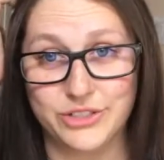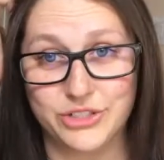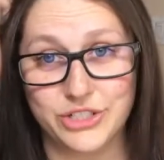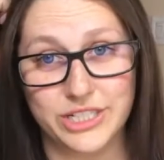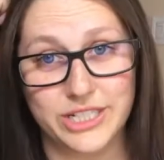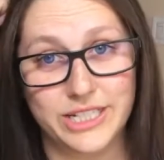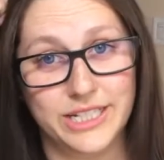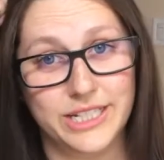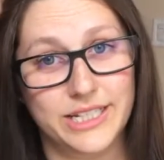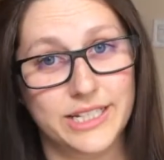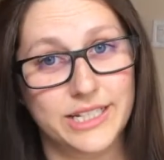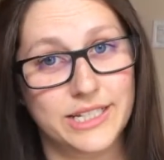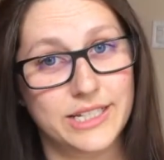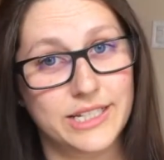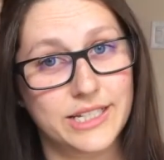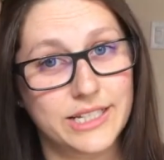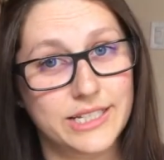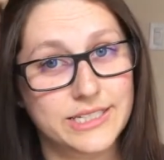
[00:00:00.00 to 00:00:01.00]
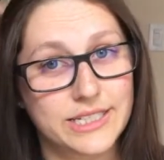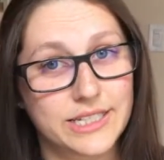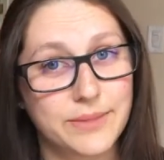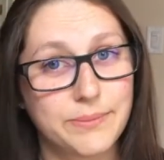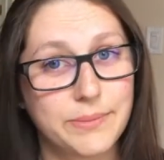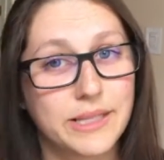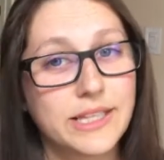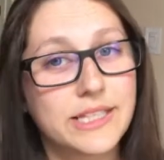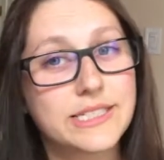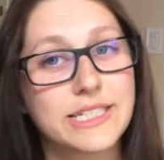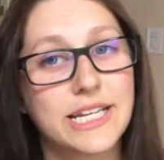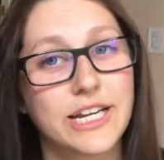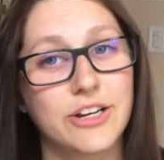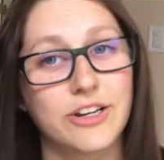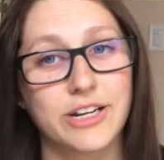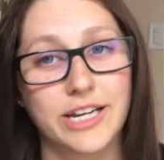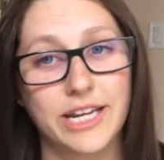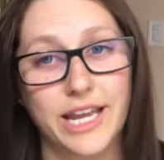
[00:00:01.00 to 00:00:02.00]
She is in the
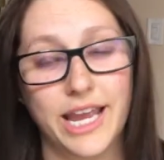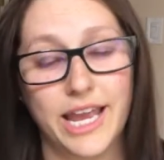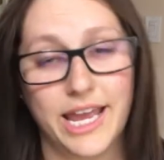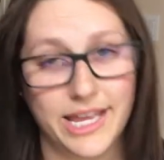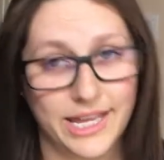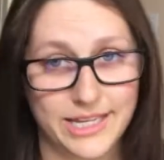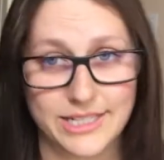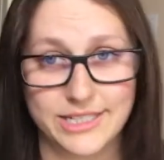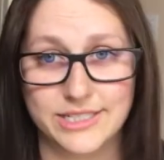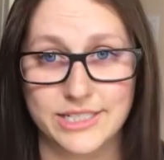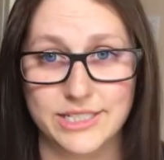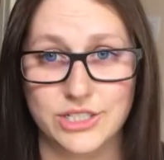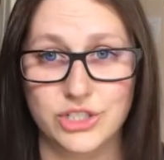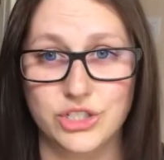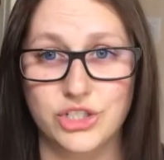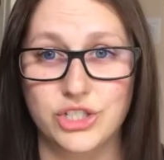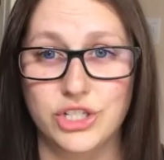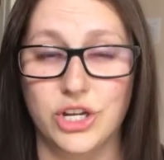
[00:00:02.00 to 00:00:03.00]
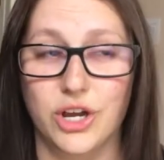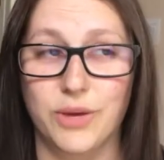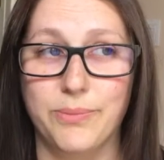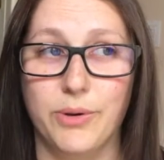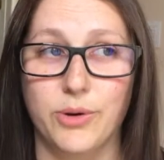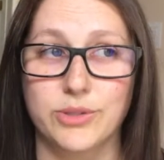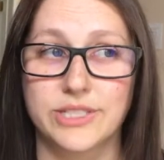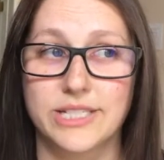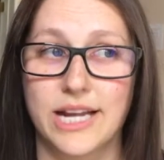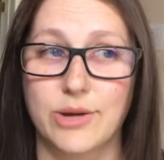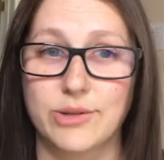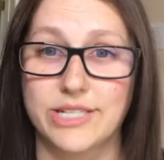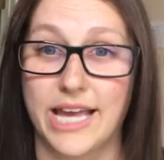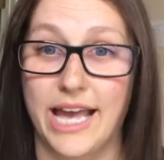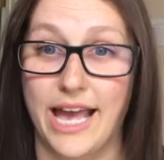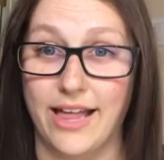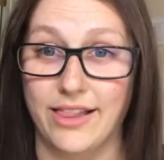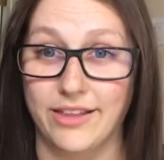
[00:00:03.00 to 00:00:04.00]
military and she got posted out
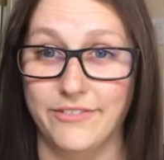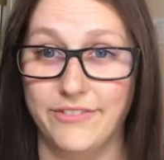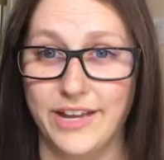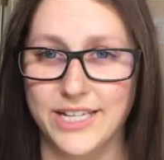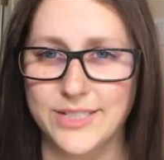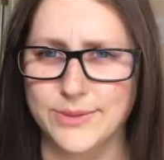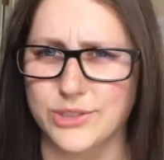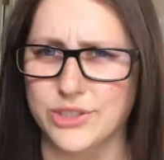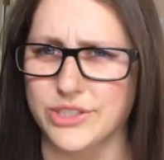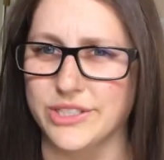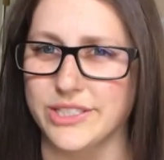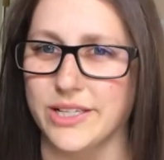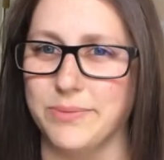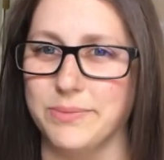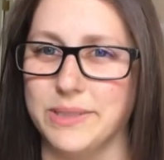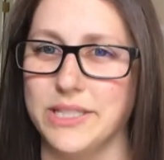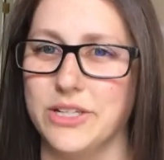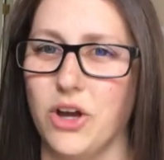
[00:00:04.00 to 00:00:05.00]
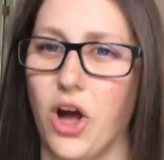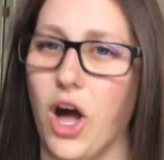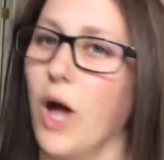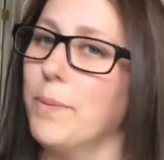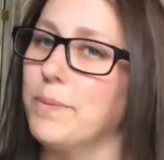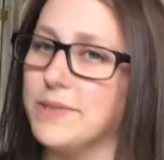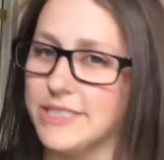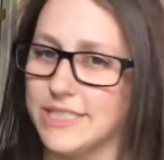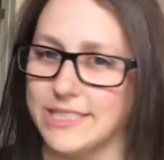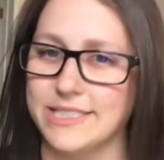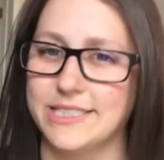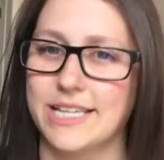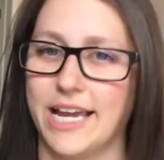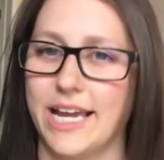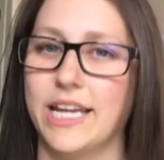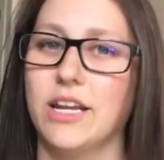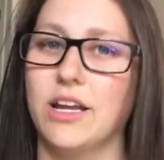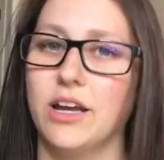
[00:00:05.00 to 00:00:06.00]
to Halifax, which is the complete opposite
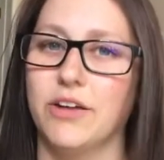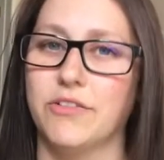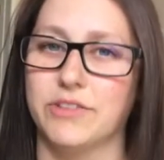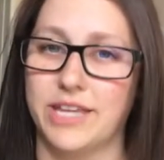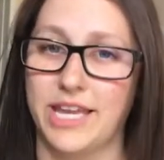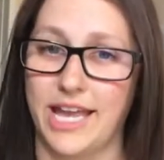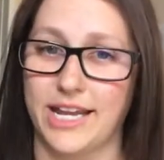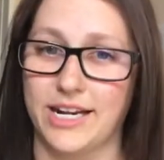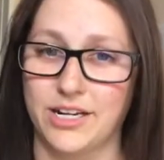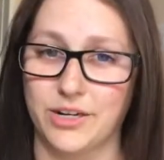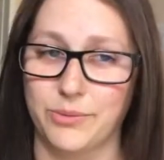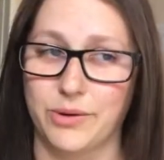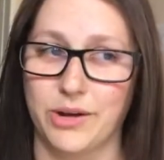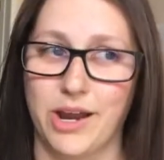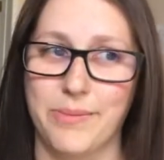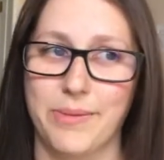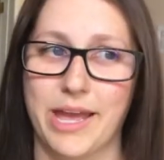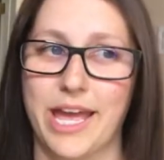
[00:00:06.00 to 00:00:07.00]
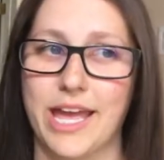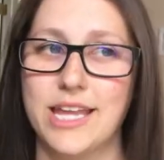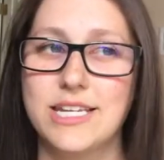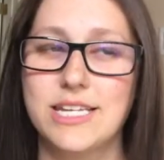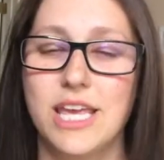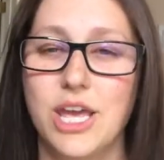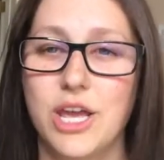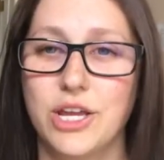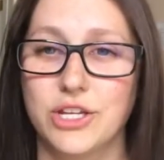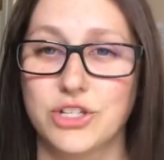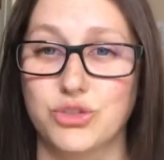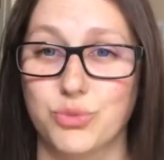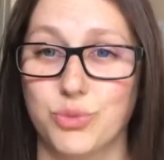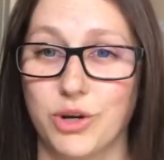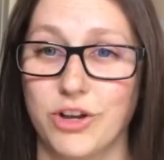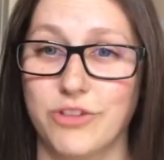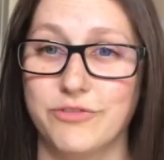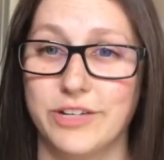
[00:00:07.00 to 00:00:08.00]
side of Canada where I'm at, because
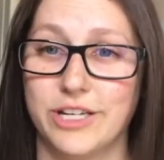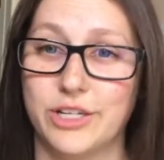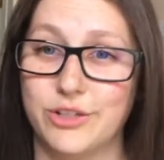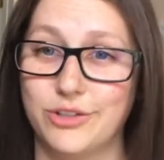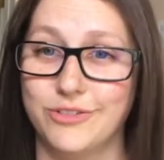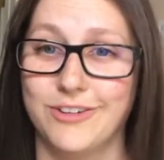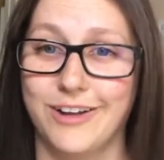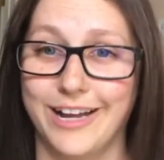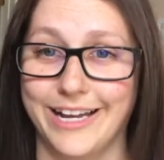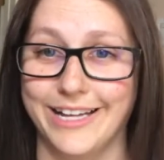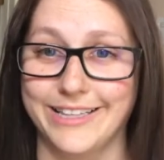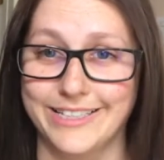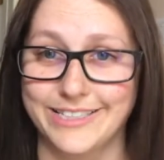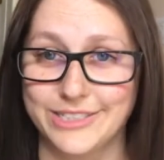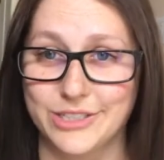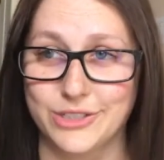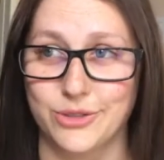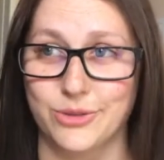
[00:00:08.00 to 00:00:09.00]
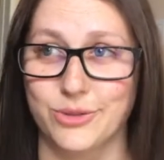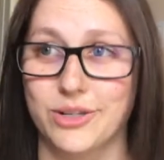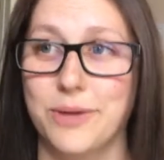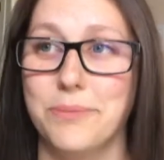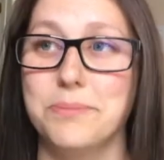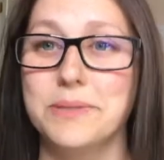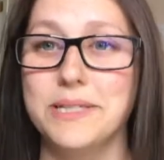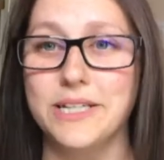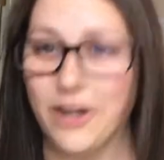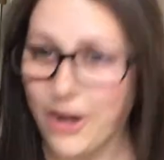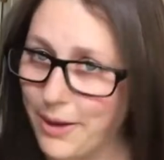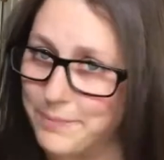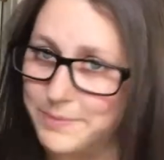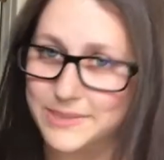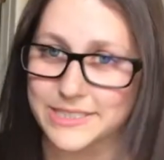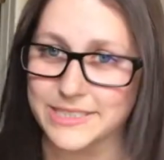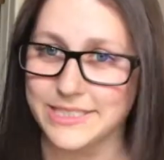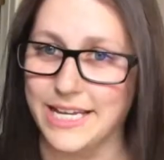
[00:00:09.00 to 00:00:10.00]
we're on Vancouver Island. So complete
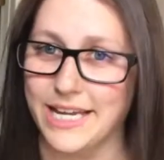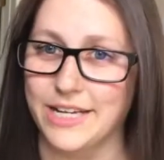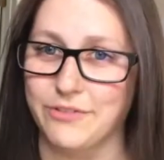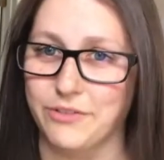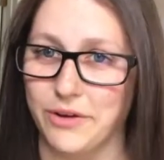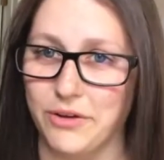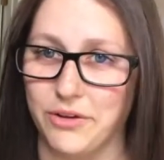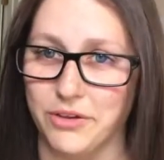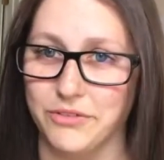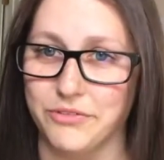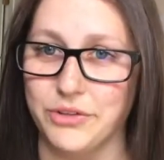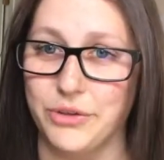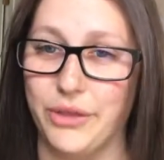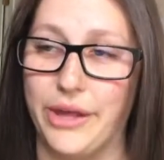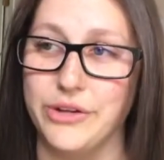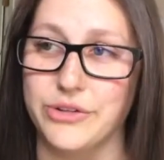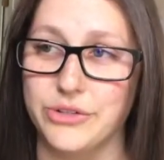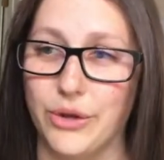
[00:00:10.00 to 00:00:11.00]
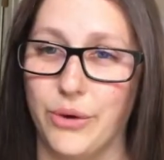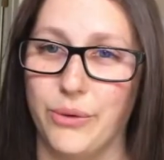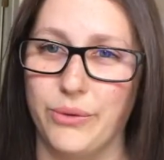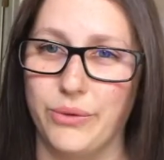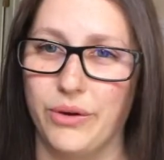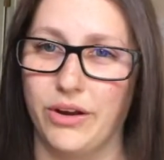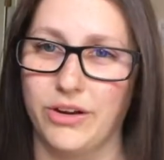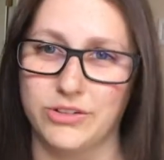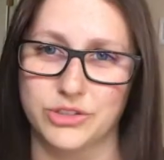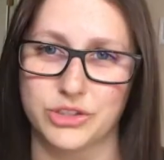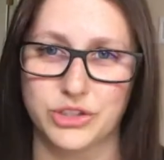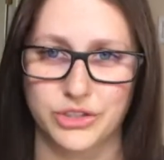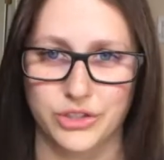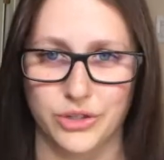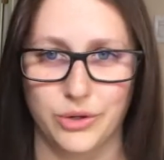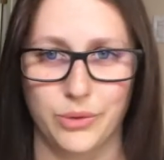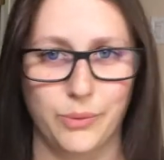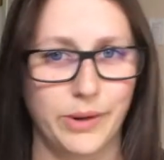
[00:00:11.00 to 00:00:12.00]
opposite side for all of you that don't aren't
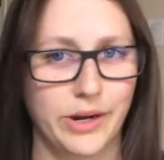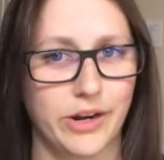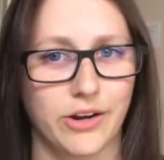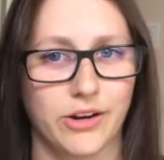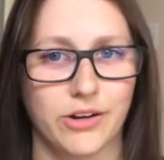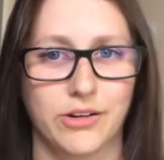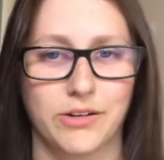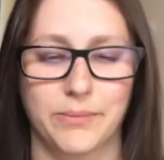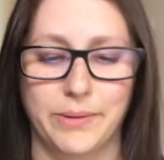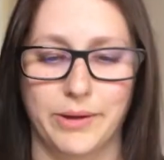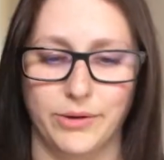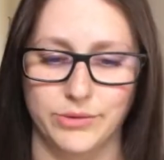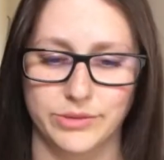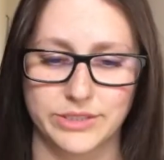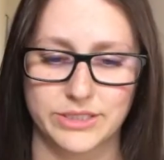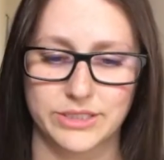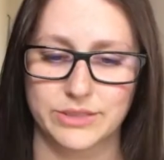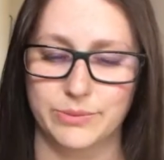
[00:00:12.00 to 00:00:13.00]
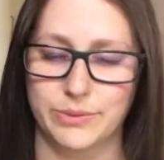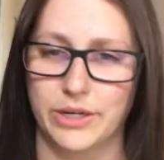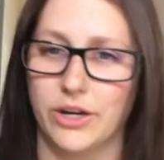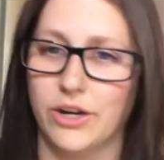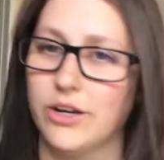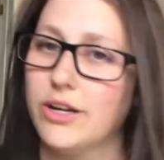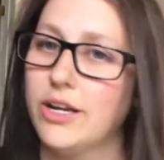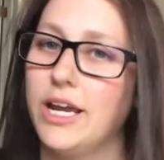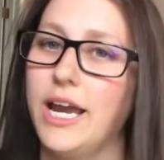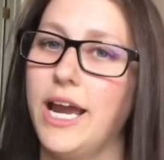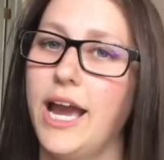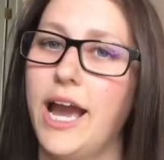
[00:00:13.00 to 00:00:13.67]
sure whereabouts we are.